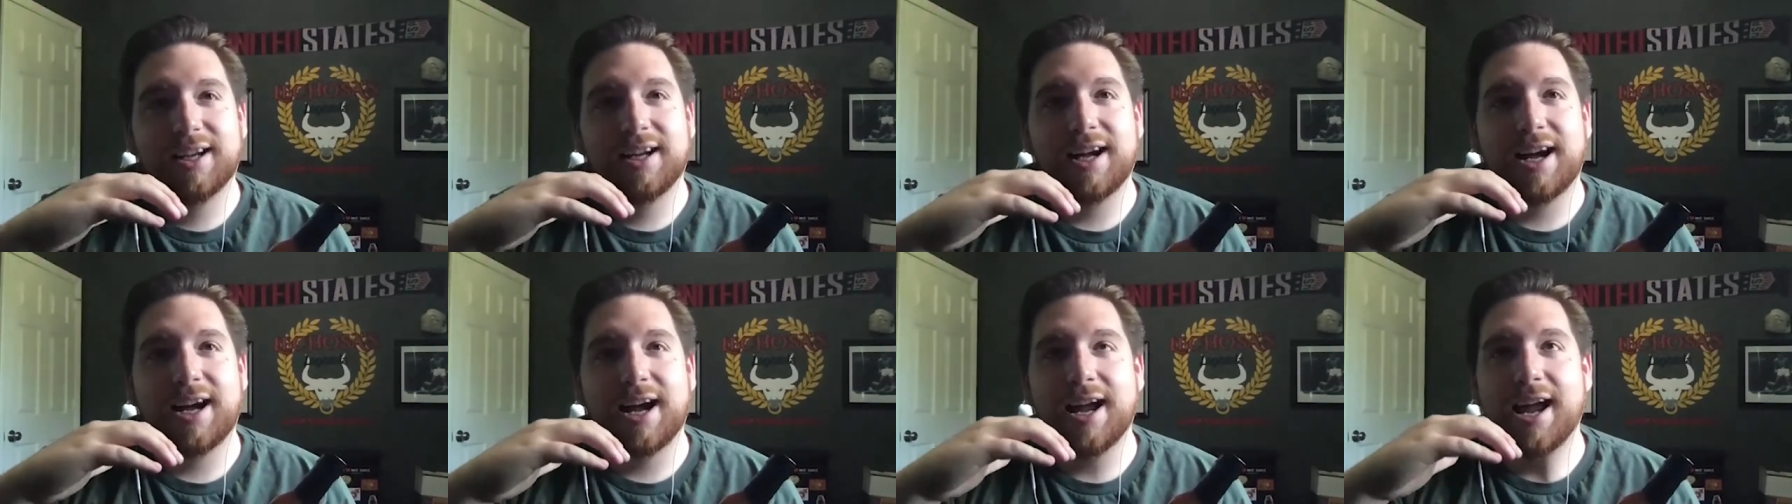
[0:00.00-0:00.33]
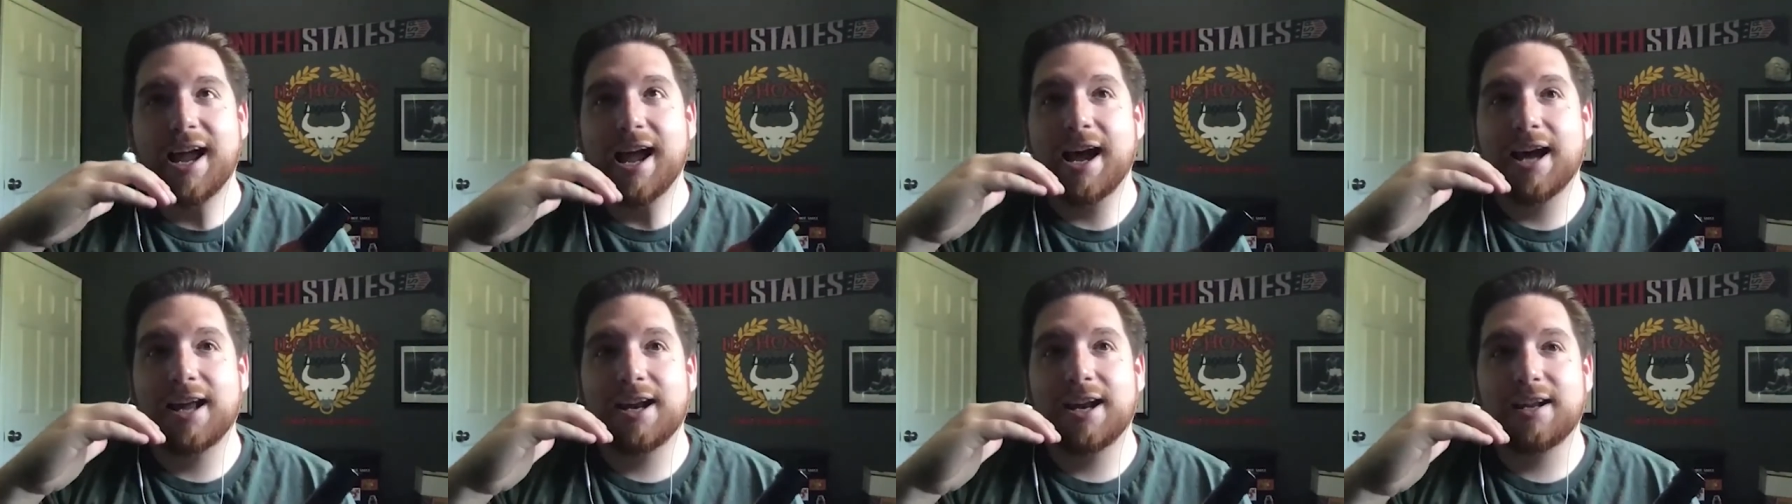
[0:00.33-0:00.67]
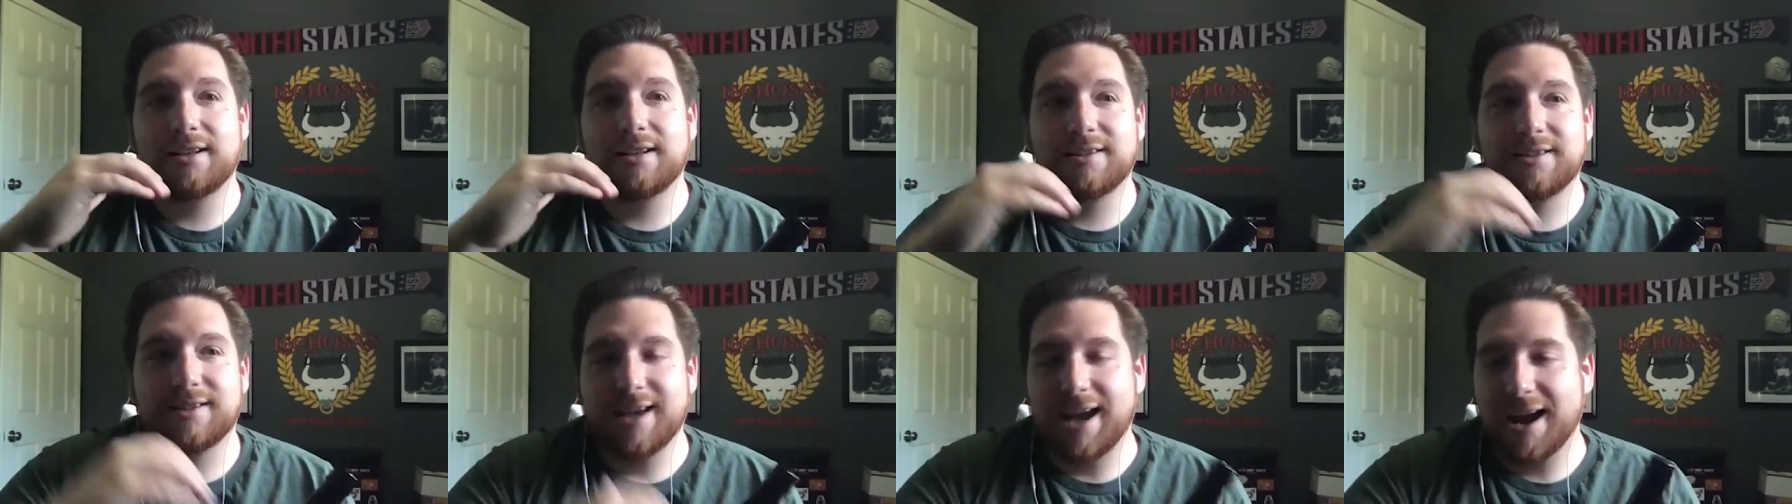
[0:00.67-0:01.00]
I
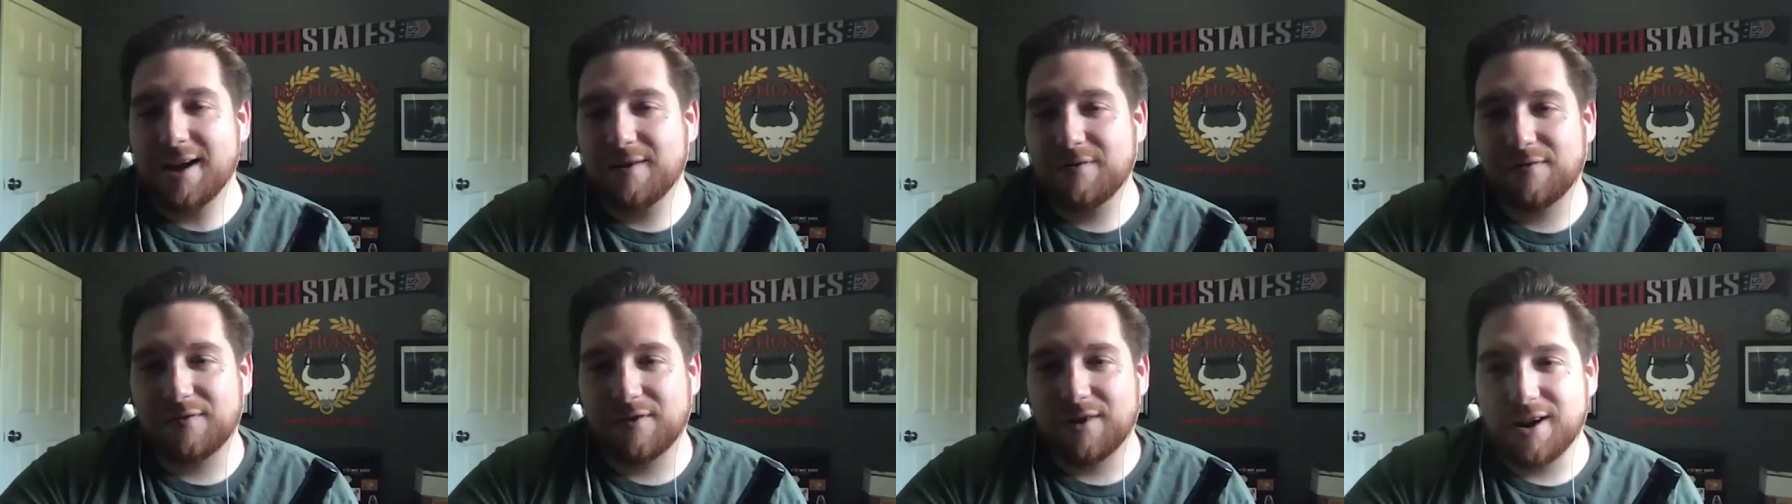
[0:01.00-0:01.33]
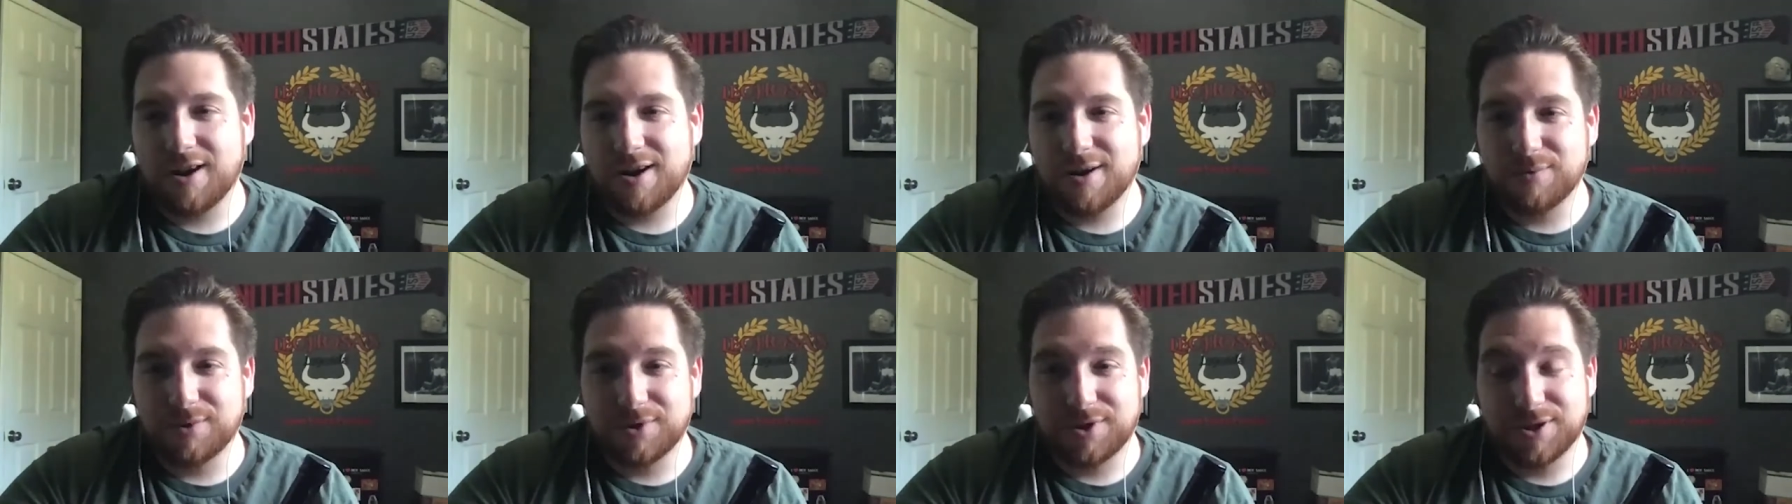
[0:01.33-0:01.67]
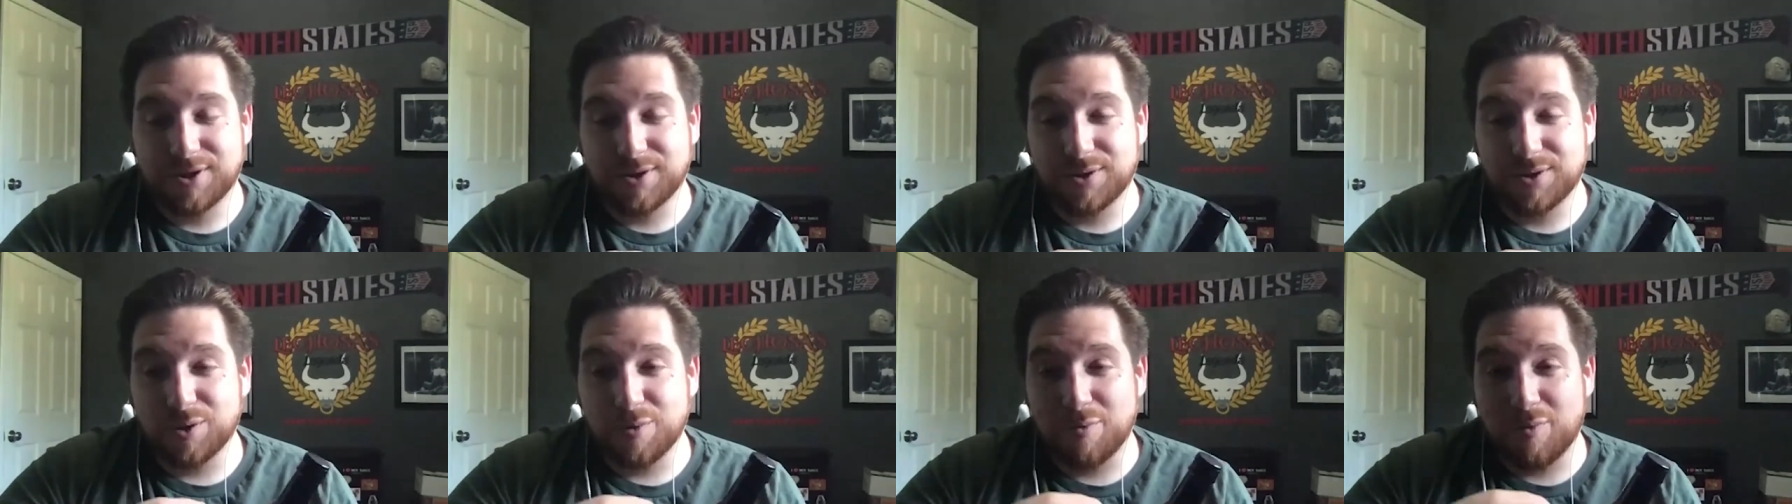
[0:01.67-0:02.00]
added saffron, which
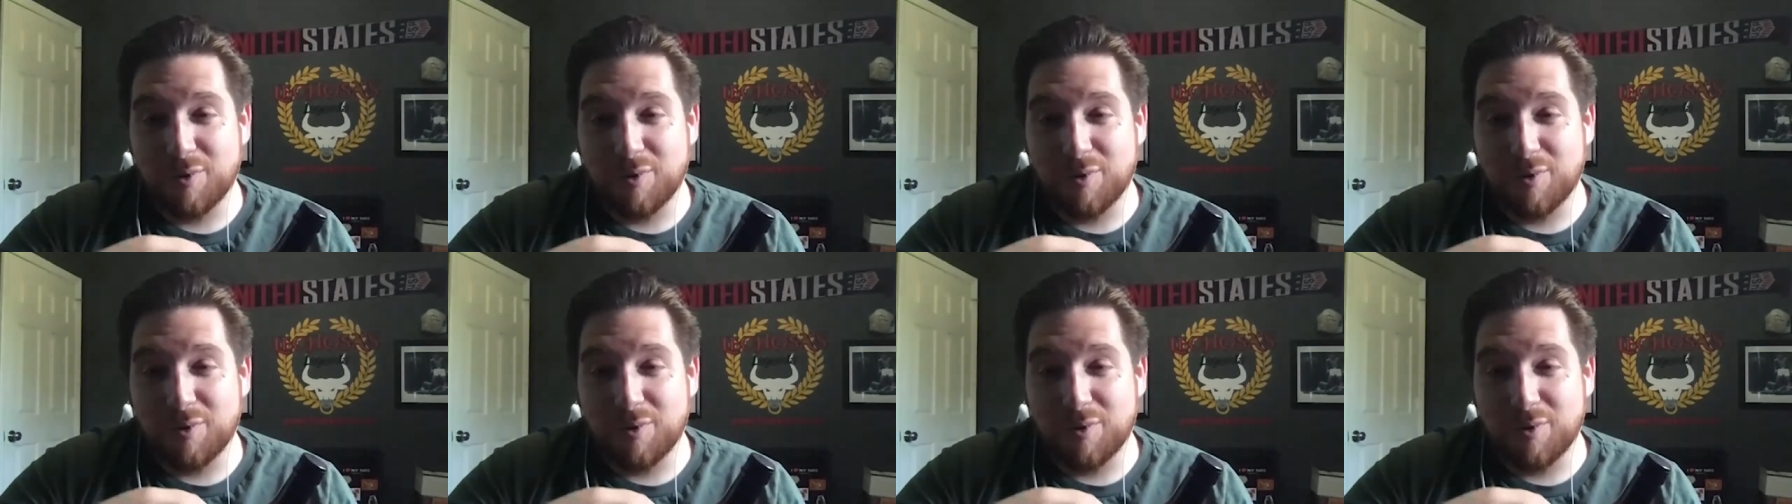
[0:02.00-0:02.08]
is super